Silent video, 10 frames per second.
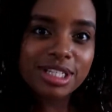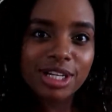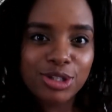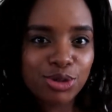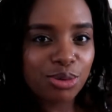
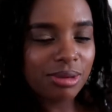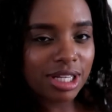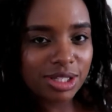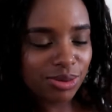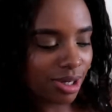Her so
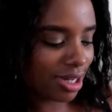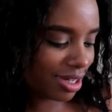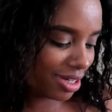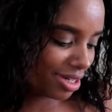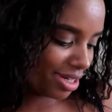much, huh?
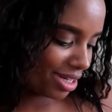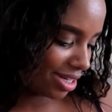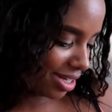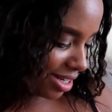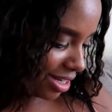
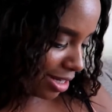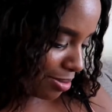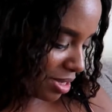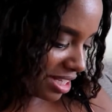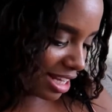
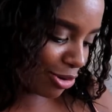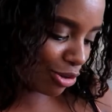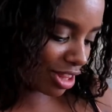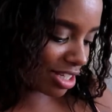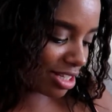Hey, but I
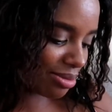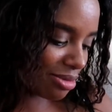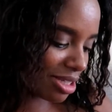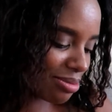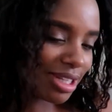don't think she
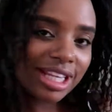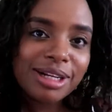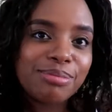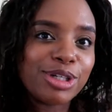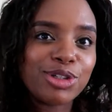missed me
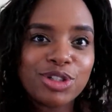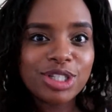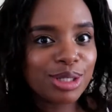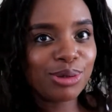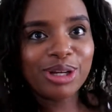that much. She
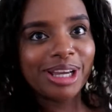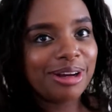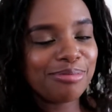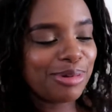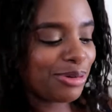was just
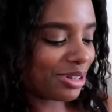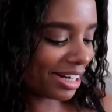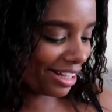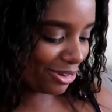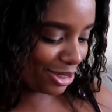looking at me
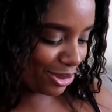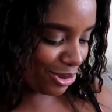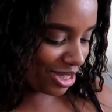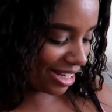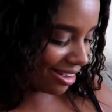when I got
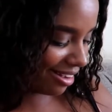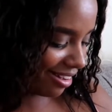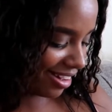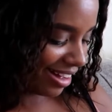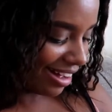into the
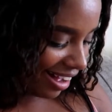car.